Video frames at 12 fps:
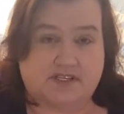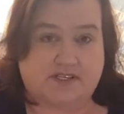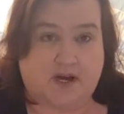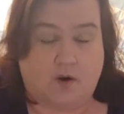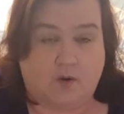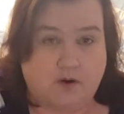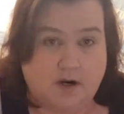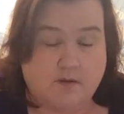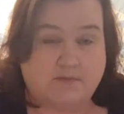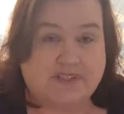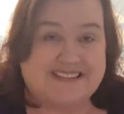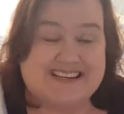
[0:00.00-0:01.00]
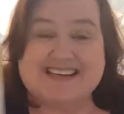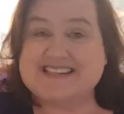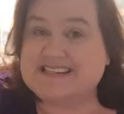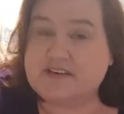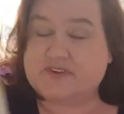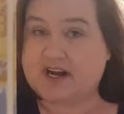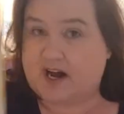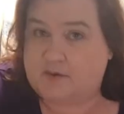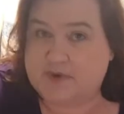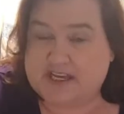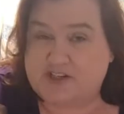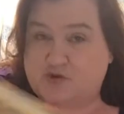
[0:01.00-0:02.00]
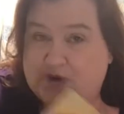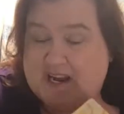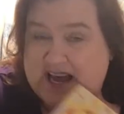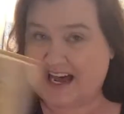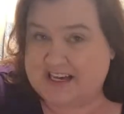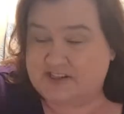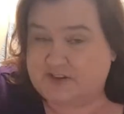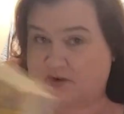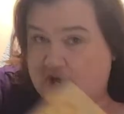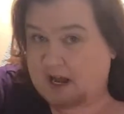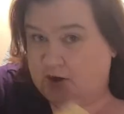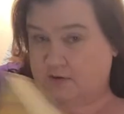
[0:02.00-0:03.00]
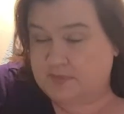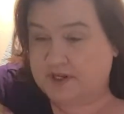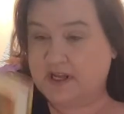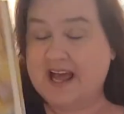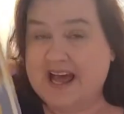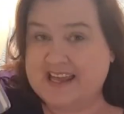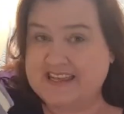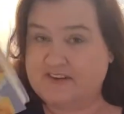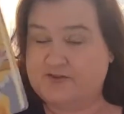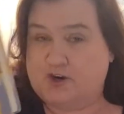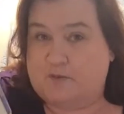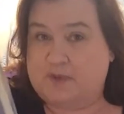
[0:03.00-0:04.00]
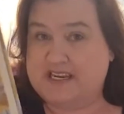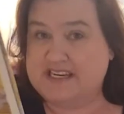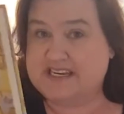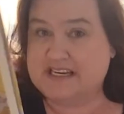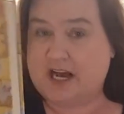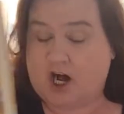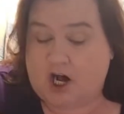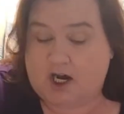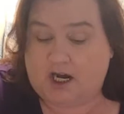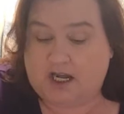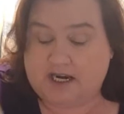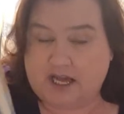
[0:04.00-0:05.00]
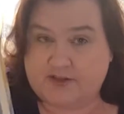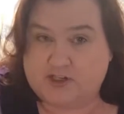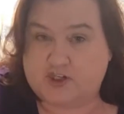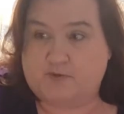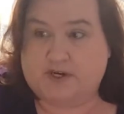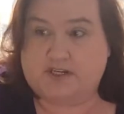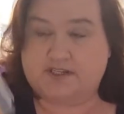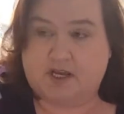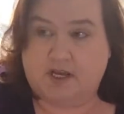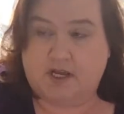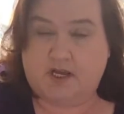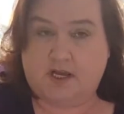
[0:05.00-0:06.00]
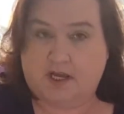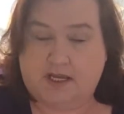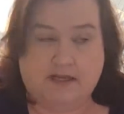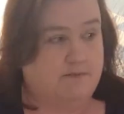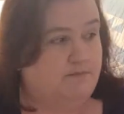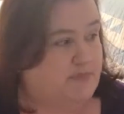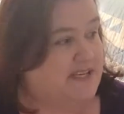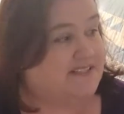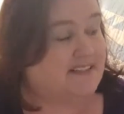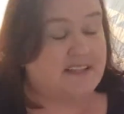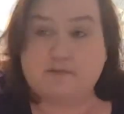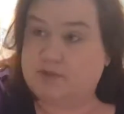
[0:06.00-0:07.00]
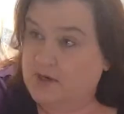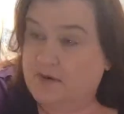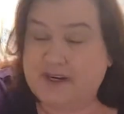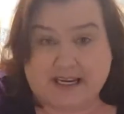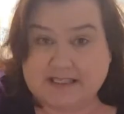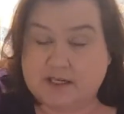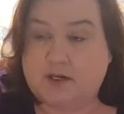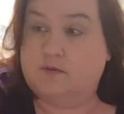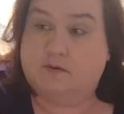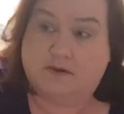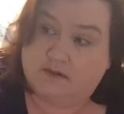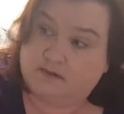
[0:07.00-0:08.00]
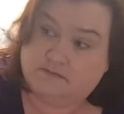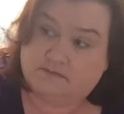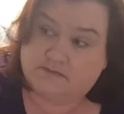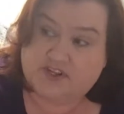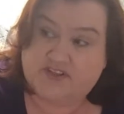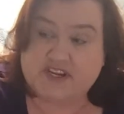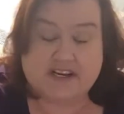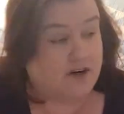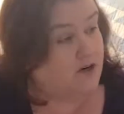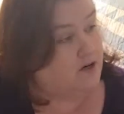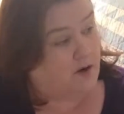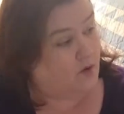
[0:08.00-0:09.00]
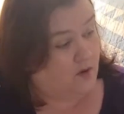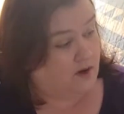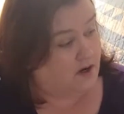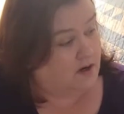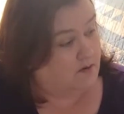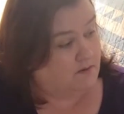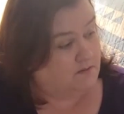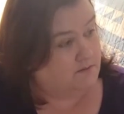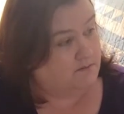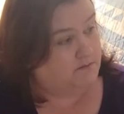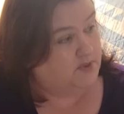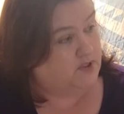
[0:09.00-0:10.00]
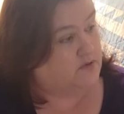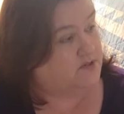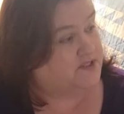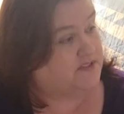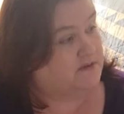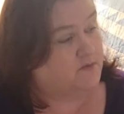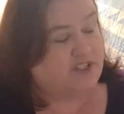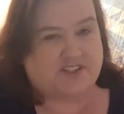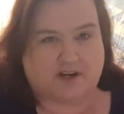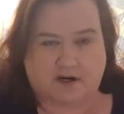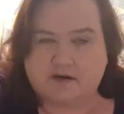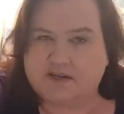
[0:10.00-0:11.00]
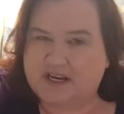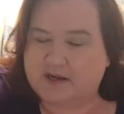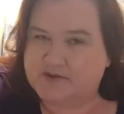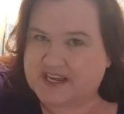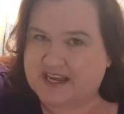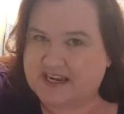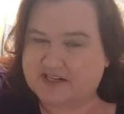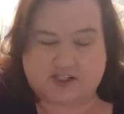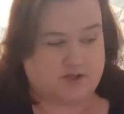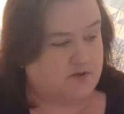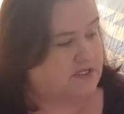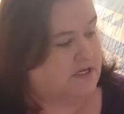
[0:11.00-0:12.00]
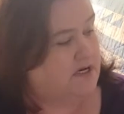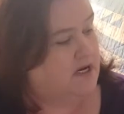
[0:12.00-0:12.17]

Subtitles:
So please leave a comment when I ask for help and give your opinion on the shoe books. Basically blue or yellow, theater or boots, which are, you know, skating shoes.